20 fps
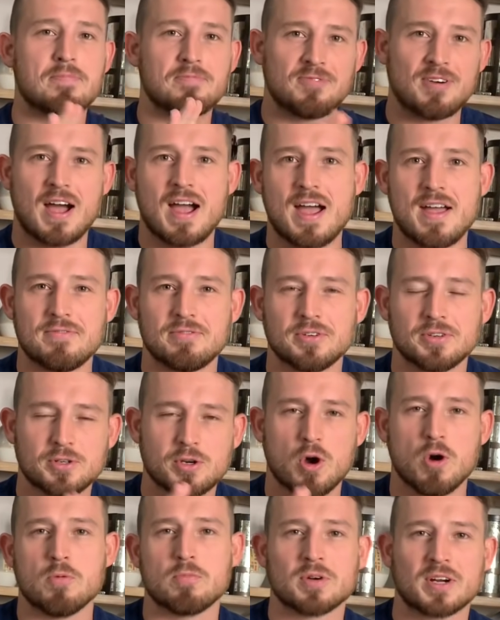five
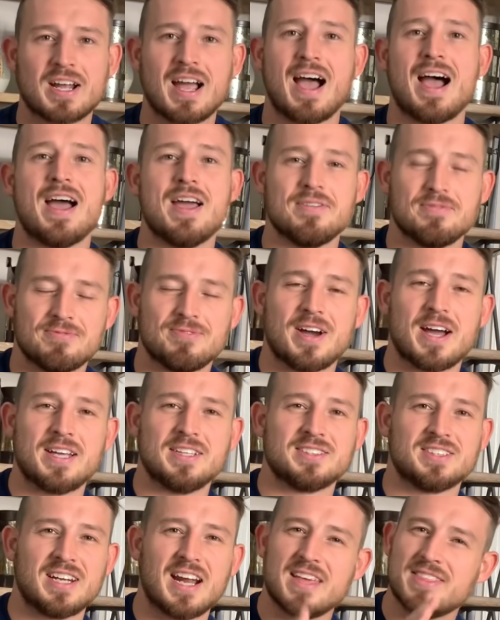Cobra Kai
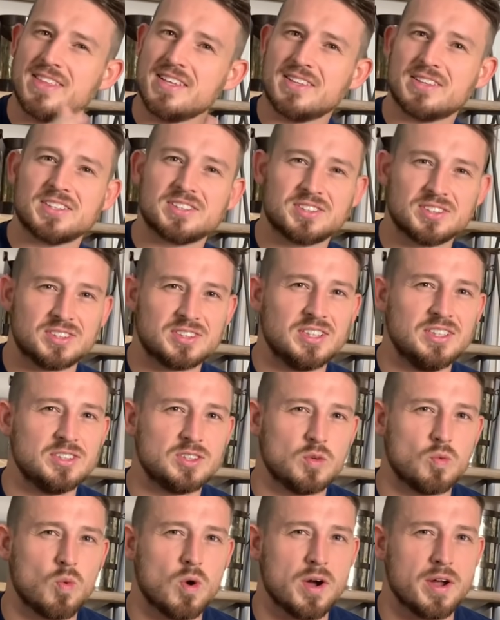fights. And I think this is
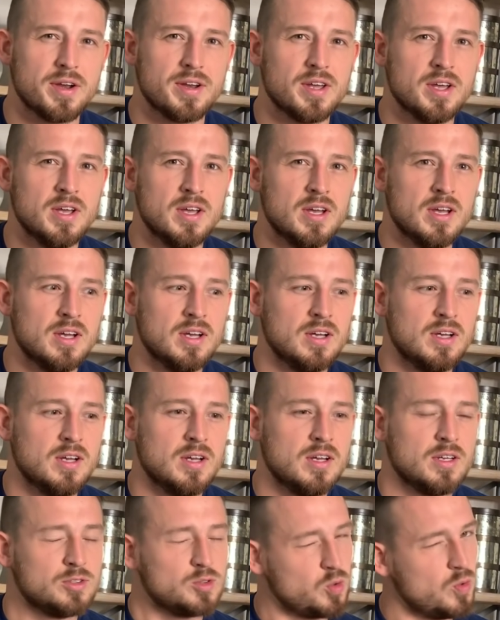season one.
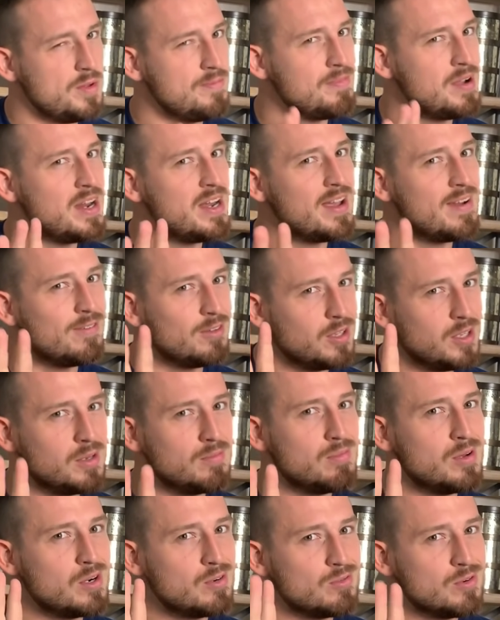So we might have a little
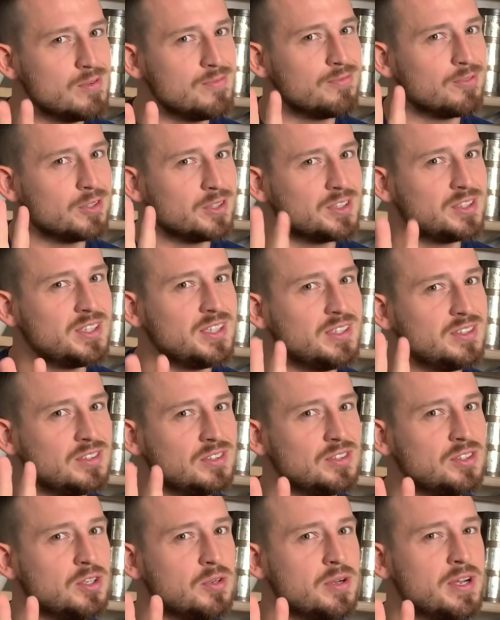bit of room for a season
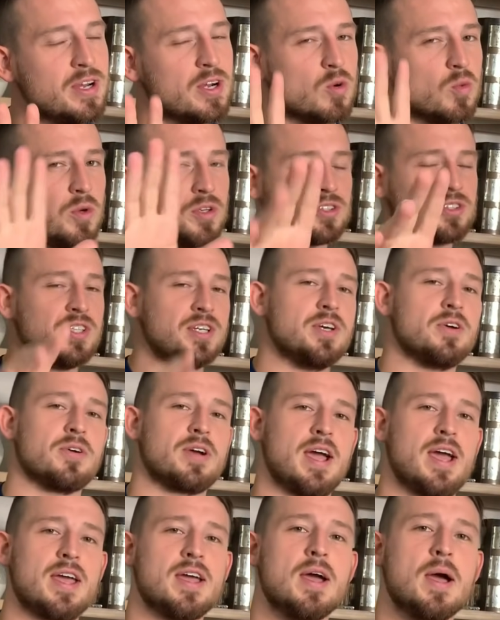two here. We'll see, okay?